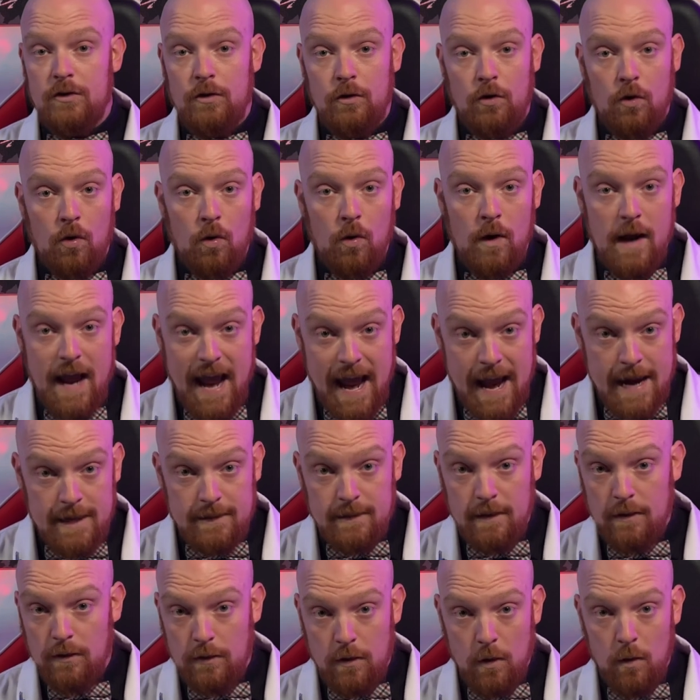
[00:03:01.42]
to
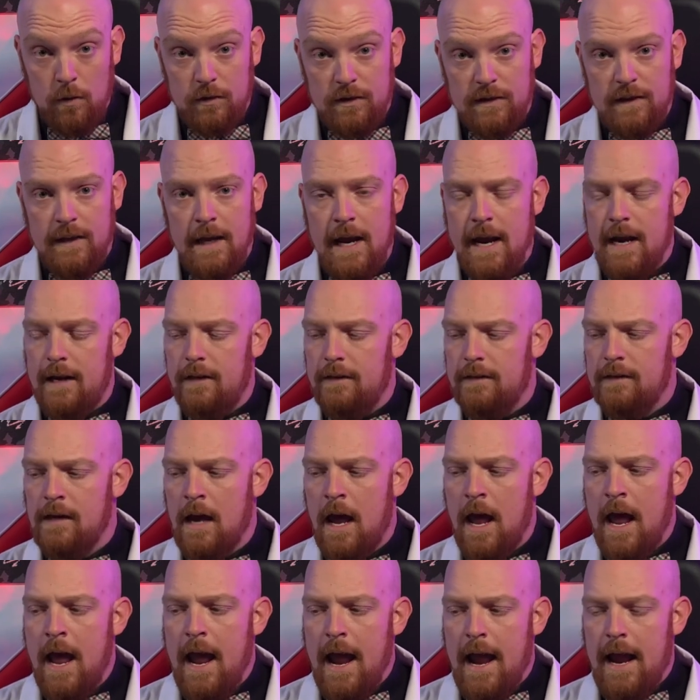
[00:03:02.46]
create those things.
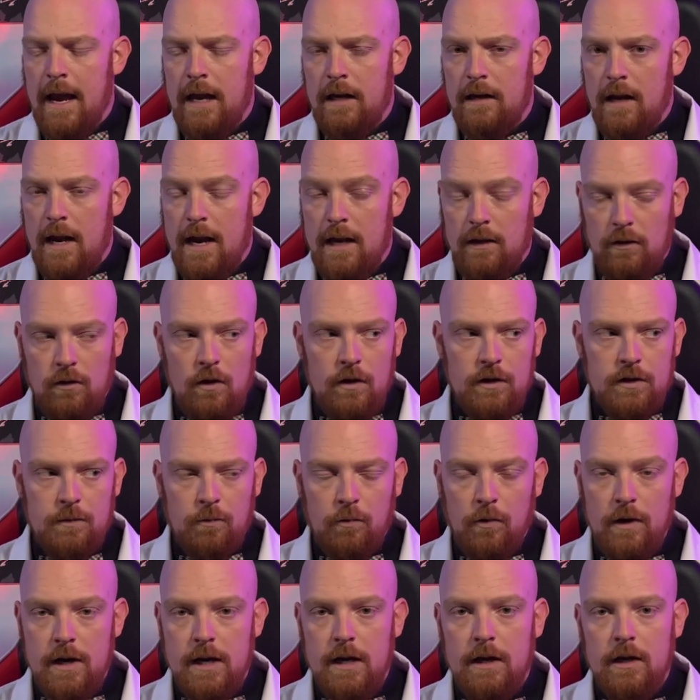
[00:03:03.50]
And it looks
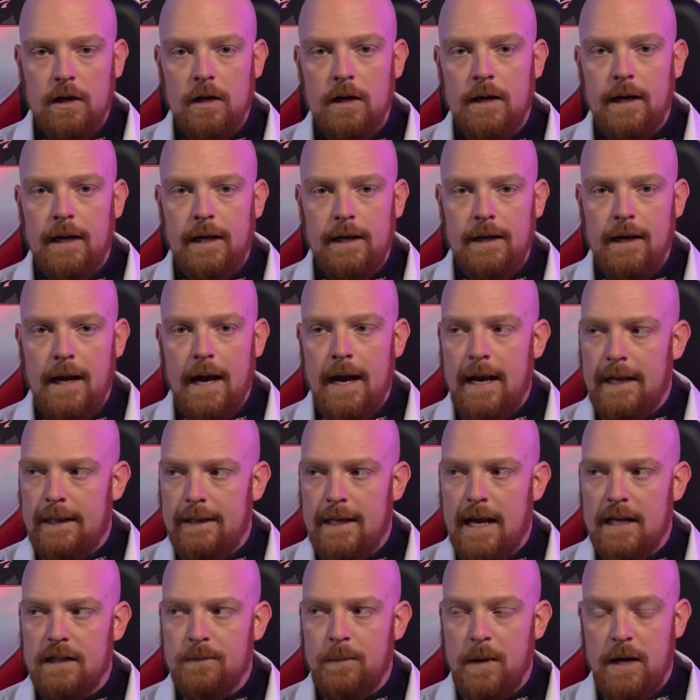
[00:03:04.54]
pretty good. And
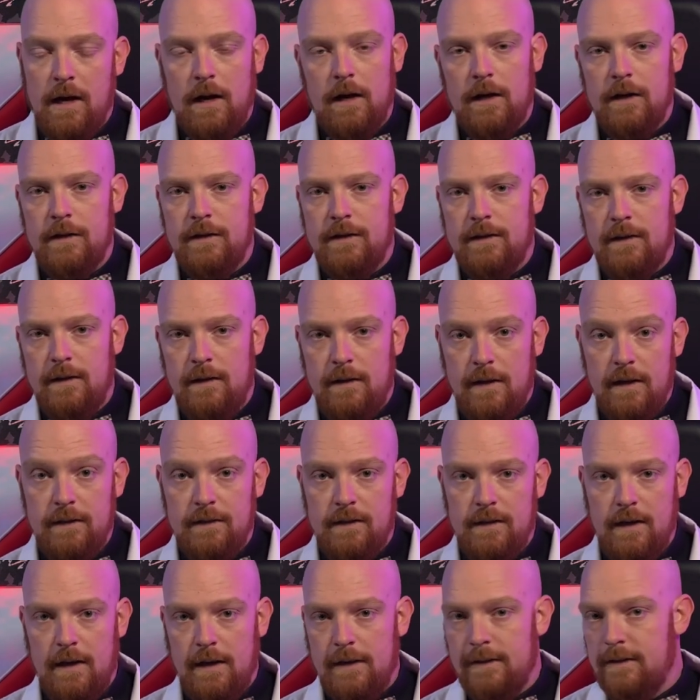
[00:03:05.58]
that's because
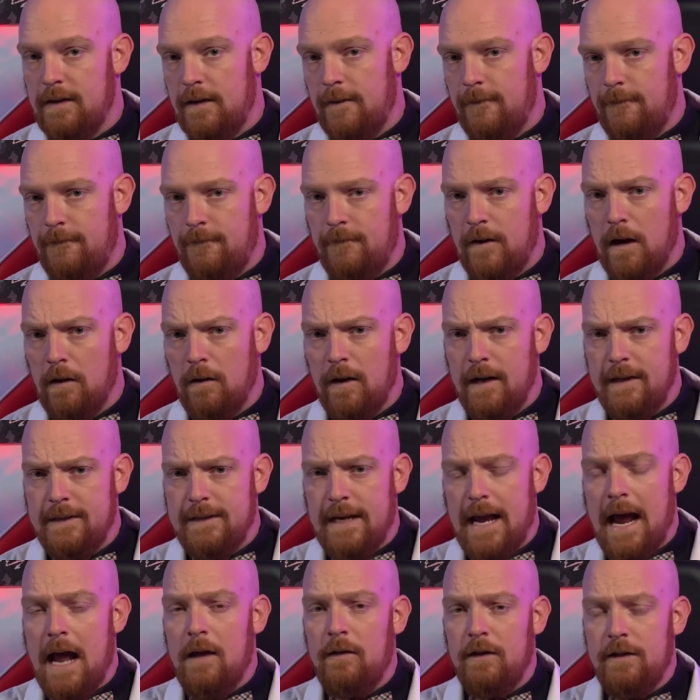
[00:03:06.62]
this is a very
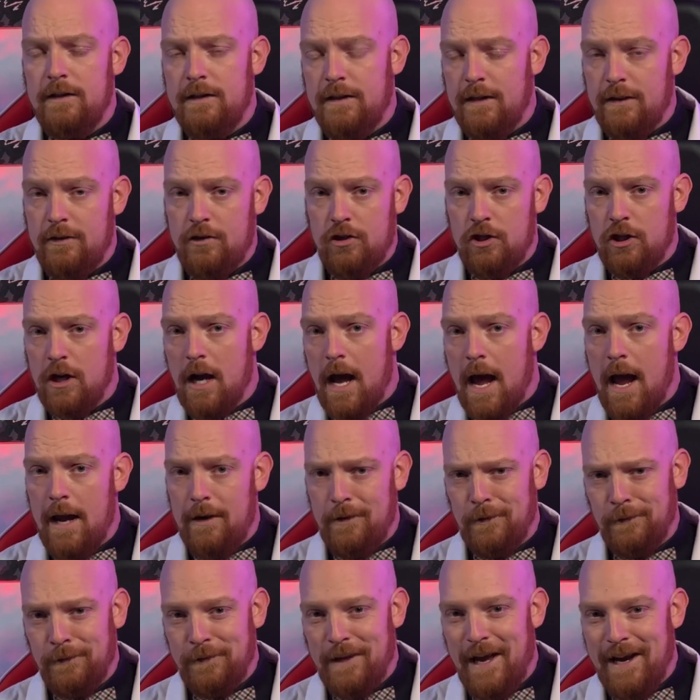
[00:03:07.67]
talented child